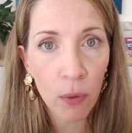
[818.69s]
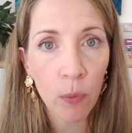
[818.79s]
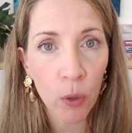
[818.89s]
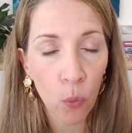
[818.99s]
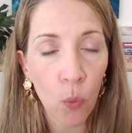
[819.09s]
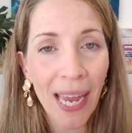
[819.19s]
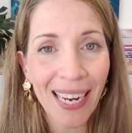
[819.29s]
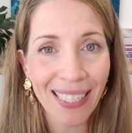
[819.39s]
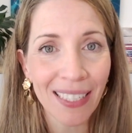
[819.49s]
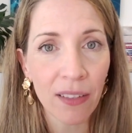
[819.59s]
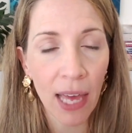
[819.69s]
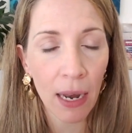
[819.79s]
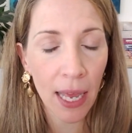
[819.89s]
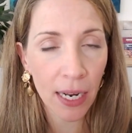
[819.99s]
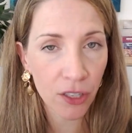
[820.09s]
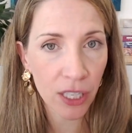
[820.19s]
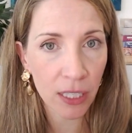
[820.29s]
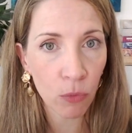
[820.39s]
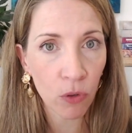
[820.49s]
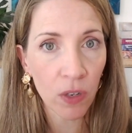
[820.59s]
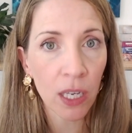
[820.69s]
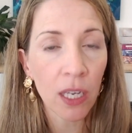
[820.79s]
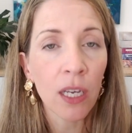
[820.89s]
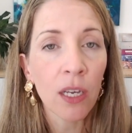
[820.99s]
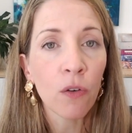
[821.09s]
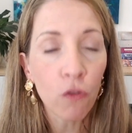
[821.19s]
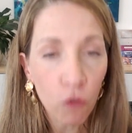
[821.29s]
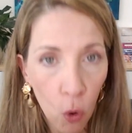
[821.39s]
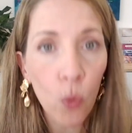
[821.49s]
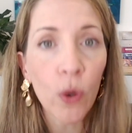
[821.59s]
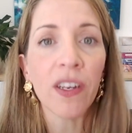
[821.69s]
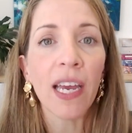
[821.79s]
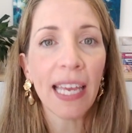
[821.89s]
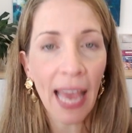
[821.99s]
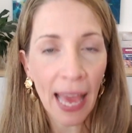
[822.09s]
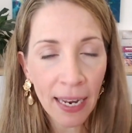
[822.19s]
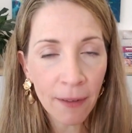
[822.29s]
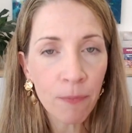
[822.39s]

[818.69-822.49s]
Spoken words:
We want to wait until that energy is moving forward again.